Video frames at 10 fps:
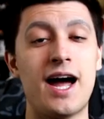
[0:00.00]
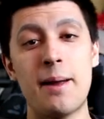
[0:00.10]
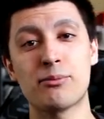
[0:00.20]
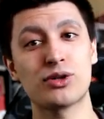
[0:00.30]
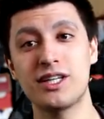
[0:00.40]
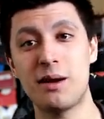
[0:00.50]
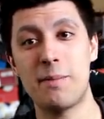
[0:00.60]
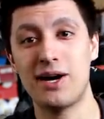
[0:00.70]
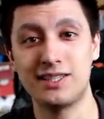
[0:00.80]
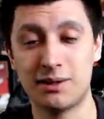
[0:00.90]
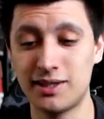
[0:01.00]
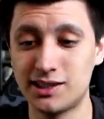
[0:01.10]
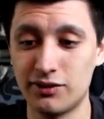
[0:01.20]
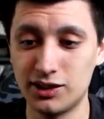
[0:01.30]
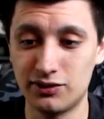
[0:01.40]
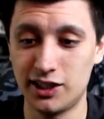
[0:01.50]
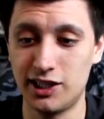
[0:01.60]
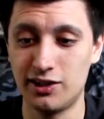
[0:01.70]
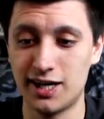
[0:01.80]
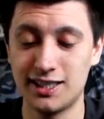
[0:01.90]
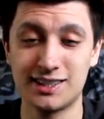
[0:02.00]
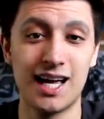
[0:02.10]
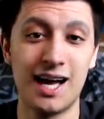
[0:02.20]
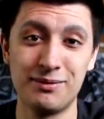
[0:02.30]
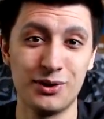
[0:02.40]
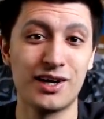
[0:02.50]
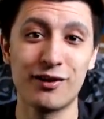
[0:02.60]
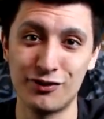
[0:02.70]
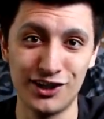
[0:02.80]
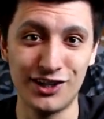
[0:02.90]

I am really embarrassing myself this video, guys. I'm doing it for